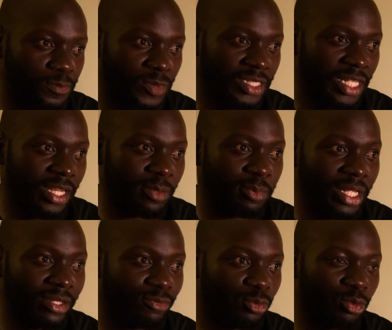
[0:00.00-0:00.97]
Started
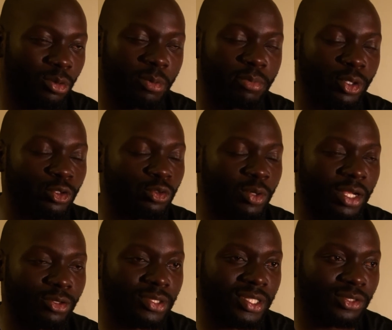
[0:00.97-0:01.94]
playing for Blue
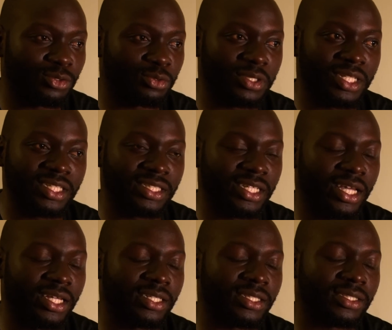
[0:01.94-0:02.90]
Swallows as soon as
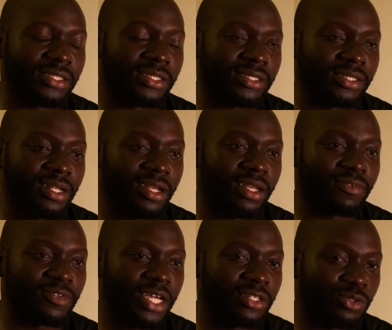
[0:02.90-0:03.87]
I
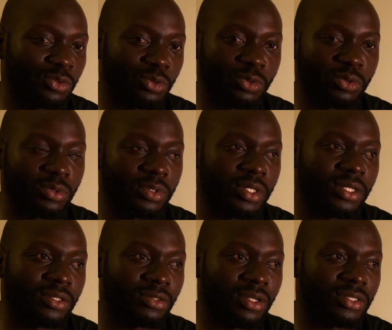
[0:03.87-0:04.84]
left high school,
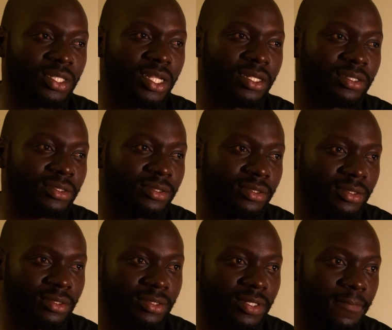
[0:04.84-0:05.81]

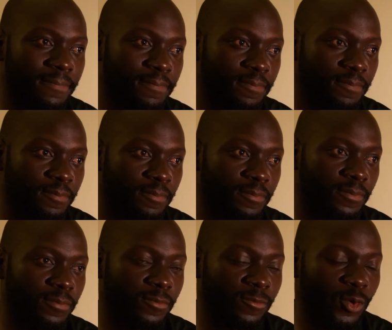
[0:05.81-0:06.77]

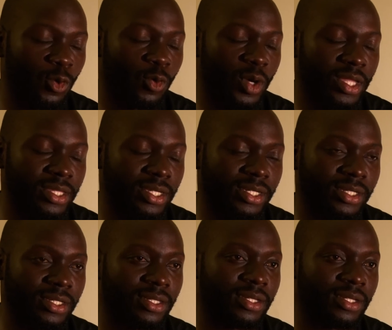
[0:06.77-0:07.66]
2004, I think.